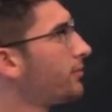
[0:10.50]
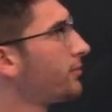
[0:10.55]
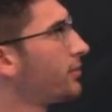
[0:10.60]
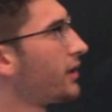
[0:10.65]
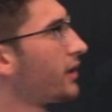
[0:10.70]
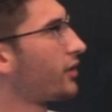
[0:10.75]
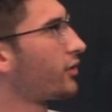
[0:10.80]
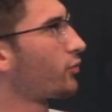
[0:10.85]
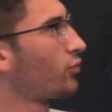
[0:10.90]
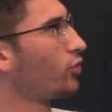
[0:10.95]
be
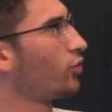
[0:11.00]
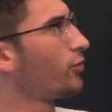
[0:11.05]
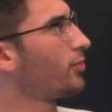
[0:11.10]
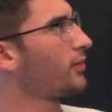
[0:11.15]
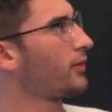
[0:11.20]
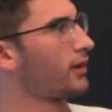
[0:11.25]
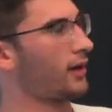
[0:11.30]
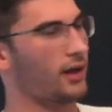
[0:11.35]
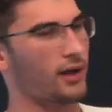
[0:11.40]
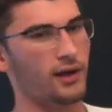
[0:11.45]
a group
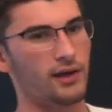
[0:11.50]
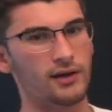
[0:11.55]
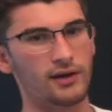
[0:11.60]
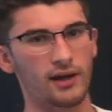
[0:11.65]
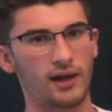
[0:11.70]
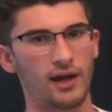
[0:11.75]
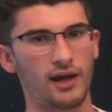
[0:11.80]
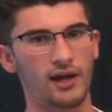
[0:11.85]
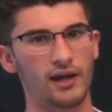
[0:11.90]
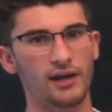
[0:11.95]
and
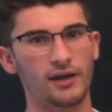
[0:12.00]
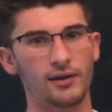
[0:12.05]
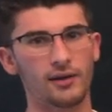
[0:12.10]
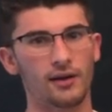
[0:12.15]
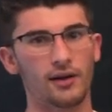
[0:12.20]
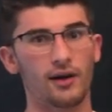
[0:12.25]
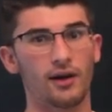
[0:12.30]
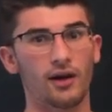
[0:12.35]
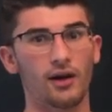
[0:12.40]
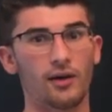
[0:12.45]
A
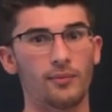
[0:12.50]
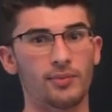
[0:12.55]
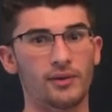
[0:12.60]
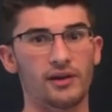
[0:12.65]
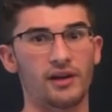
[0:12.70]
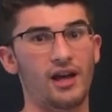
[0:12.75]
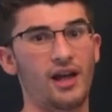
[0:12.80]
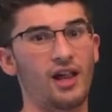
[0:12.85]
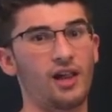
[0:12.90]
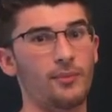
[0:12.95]
uh, be an
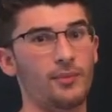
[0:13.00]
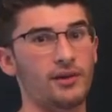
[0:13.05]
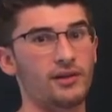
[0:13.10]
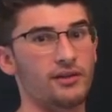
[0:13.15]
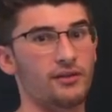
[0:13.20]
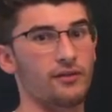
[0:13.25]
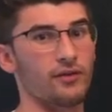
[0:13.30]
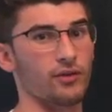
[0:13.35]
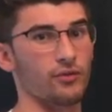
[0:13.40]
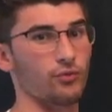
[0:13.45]
element
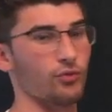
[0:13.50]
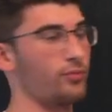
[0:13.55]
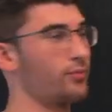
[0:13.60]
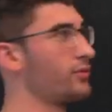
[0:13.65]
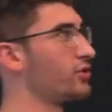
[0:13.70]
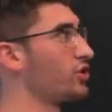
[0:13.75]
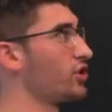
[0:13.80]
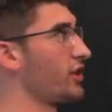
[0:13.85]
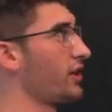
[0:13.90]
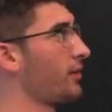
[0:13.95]
of the group
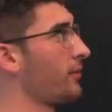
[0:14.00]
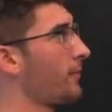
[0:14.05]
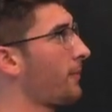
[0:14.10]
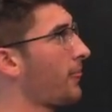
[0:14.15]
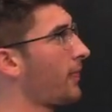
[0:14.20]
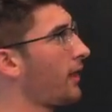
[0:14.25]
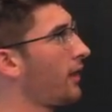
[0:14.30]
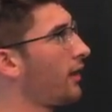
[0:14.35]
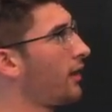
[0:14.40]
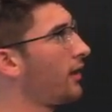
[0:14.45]
G.
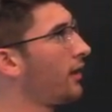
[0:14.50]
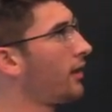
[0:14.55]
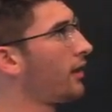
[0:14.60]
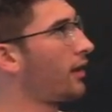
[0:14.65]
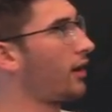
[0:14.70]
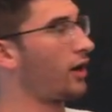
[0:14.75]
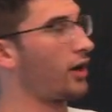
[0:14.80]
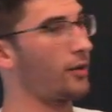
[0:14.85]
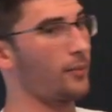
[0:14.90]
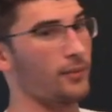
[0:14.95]

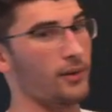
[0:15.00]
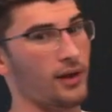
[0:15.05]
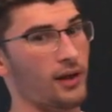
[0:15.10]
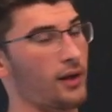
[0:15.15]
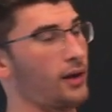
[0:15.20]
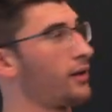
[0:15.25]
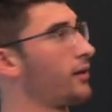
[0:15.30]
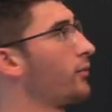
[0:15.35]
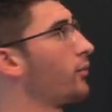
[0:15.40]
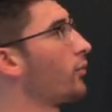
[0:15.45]
Um,
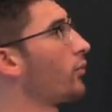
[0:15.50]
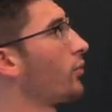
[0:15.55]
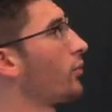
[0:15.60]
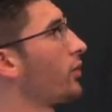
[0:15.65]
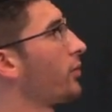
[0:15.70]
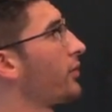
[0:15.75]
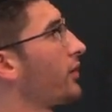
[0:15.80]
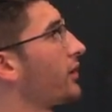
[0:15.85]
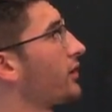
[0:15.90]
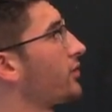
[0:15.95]
and we're
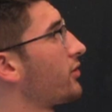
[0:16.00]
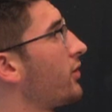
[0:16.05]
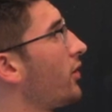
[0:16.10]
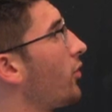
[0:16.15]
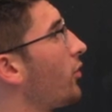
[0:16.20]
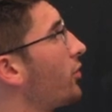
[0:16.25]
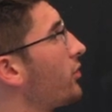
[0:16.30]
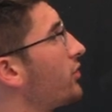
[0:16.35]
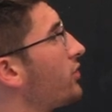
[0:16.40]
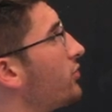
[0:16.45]
being
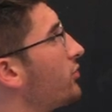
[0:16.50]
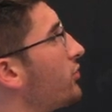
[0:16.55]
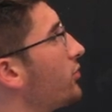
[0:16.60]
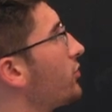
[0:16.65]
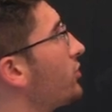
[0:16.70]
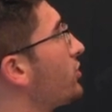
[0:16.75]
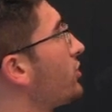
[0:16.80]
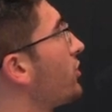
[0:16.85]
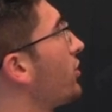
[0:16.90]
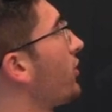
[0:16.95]
told to
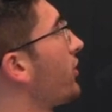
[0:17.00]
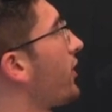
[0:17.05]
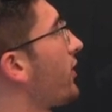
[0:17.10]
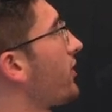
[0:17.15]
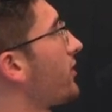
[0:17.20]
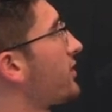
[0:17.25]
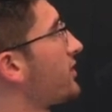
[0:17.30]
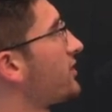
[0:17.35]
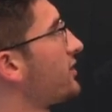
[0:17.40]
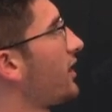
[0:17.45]
show that
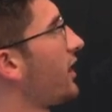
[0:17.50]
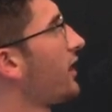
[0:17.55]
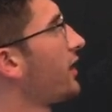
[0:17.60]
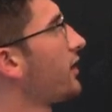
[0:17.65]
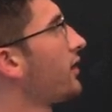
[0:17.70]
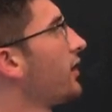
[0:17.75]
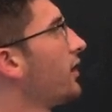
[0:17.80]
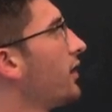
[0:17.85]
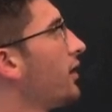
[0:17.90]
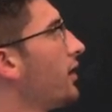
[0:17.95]
the
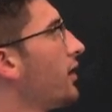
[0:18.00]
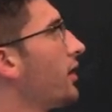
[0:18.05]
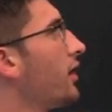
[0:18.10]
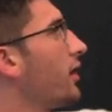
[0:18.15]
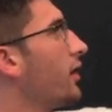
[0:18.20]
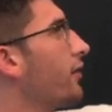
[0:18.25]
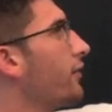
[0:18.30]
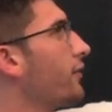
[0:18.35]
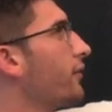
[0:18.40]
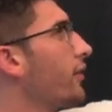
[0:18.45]
set
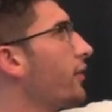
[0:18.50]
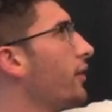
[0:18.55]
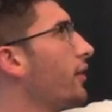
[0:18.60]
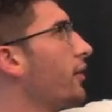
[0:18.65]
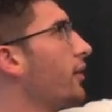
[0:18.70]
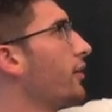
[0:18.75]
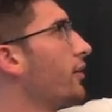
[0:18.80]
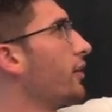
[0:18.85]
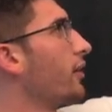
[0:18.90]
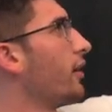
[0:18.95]
of
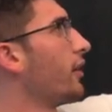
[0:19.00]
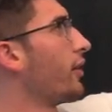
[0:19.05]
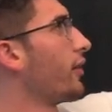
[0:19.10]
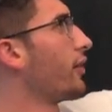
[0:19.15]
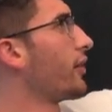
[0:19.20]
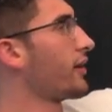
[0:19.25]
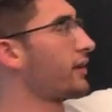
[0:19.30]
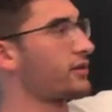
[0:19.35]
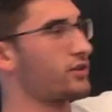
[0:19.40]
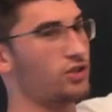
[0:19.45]
the uh,
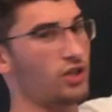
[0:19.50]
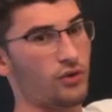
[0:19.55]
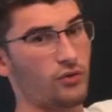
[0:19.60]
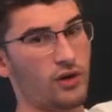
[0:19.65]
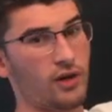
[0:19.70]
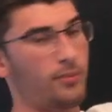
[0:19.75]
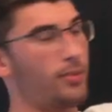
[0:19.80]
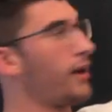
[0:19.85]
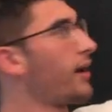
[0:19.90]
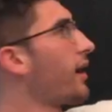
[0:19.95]
things
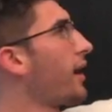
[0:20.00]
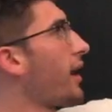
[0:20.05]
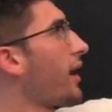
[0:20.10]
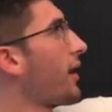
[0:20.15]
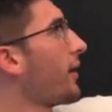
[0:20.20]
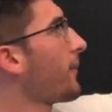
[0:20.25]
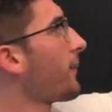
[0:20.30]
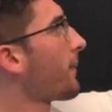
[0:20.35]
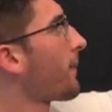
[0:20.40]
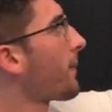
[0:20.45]
generated by
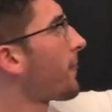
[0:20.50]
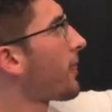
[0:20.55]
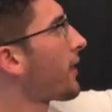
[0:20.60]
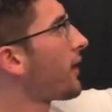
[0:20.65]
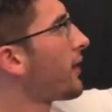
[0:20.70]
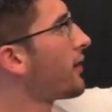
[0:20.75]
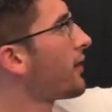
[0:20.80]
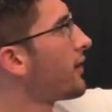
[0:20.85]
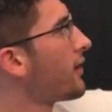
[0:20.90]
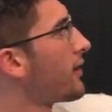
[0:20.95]
A
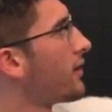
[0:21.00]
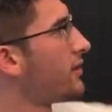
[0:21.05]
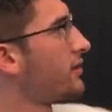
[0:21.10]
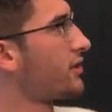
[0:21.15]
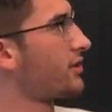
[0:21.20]
is a